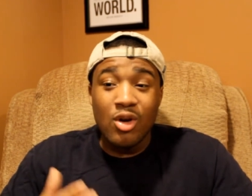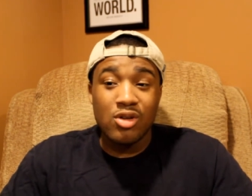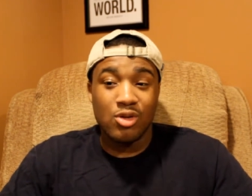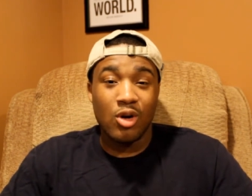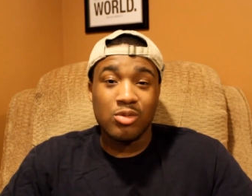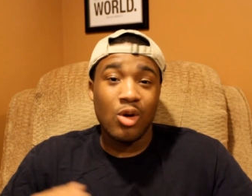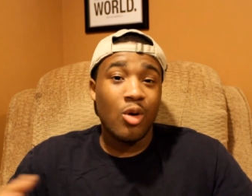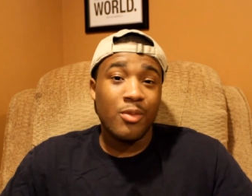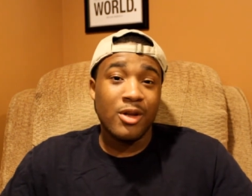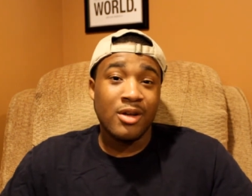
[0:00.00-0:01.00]
you're gonna throw up throw
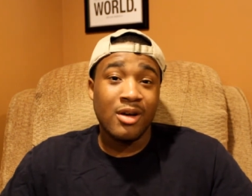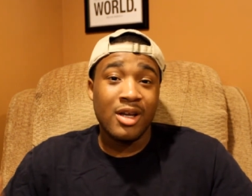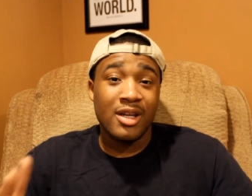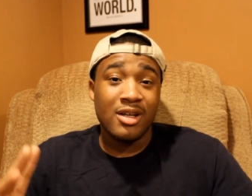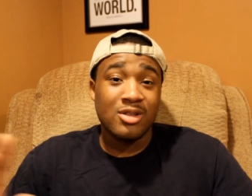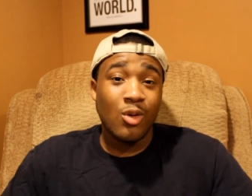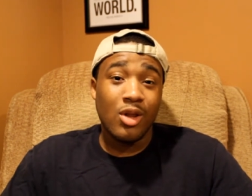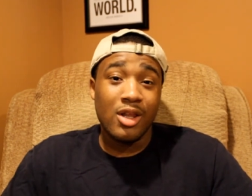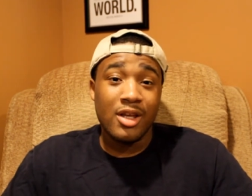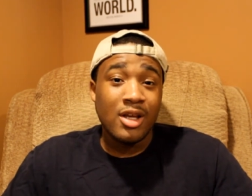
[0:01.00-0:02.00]
up in the in the
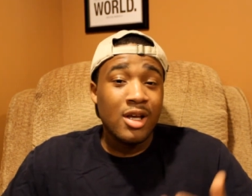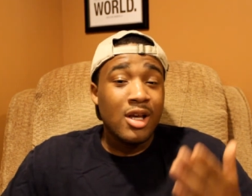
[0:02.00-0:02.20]
toilet